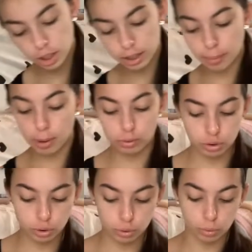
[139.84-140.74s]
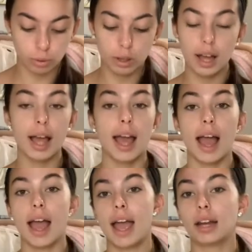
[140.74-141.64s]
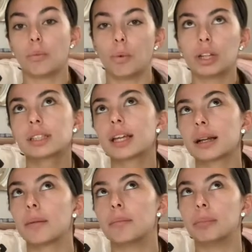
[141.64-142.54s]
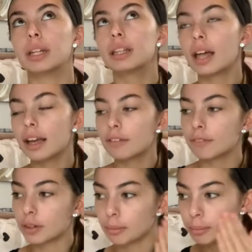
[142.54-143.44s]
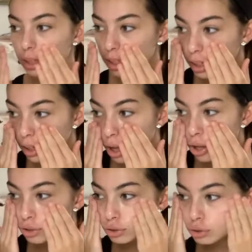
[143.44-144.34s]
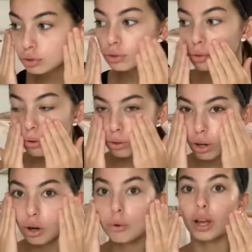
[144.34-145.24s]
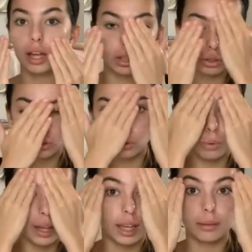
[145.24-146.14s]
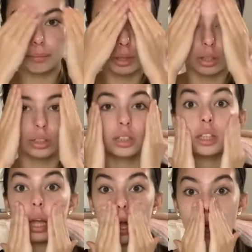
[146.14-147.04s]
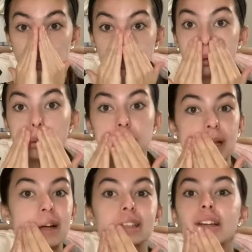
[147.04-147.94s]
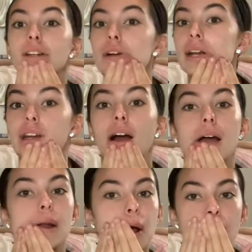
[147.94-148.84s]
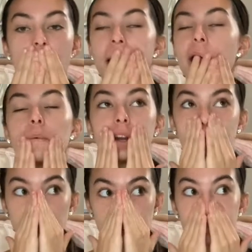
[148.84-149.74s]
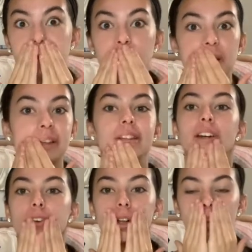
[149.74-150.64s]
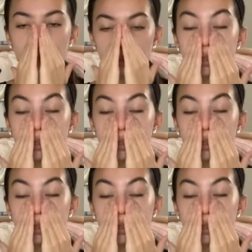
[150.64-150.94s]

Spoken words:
talk about school and what it's like been like for me to go into in-person like high school, because in grade 9 I went for very little,